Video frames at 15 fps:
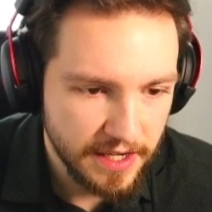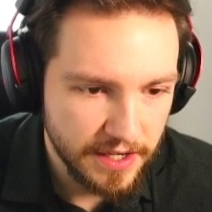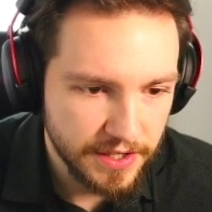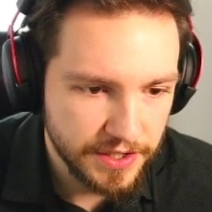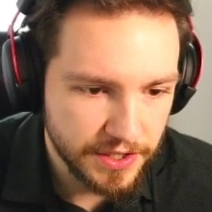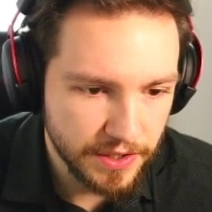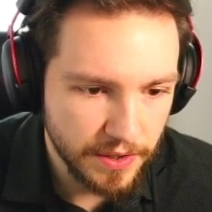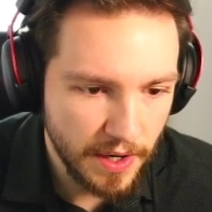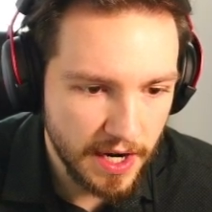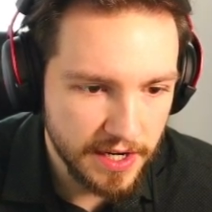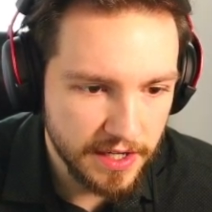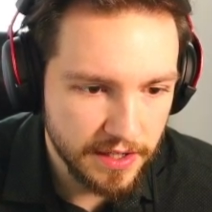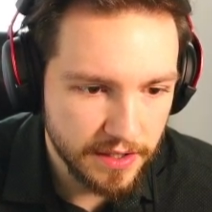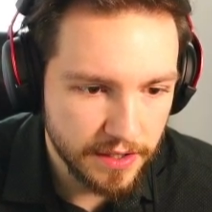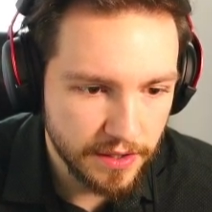So I
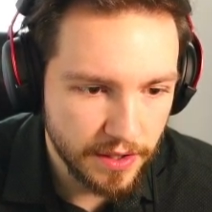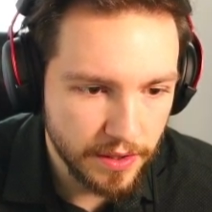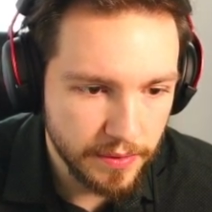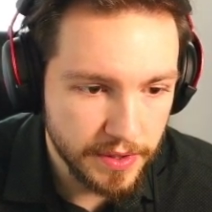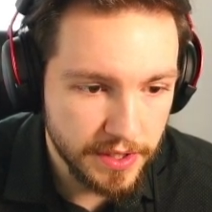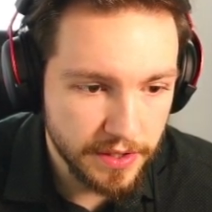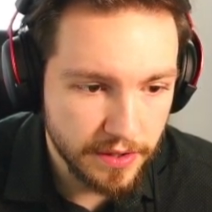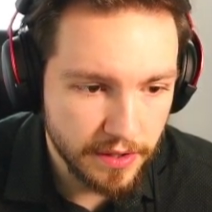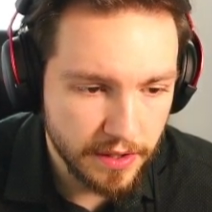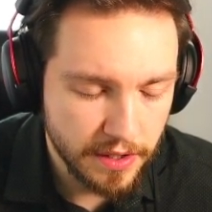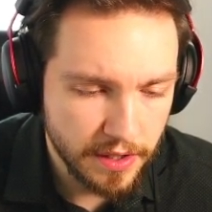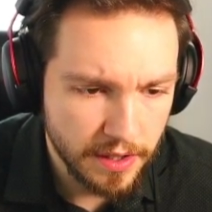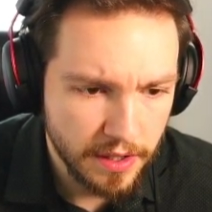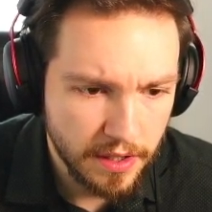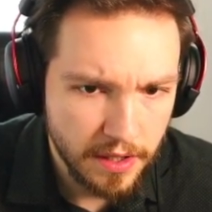needed to go here.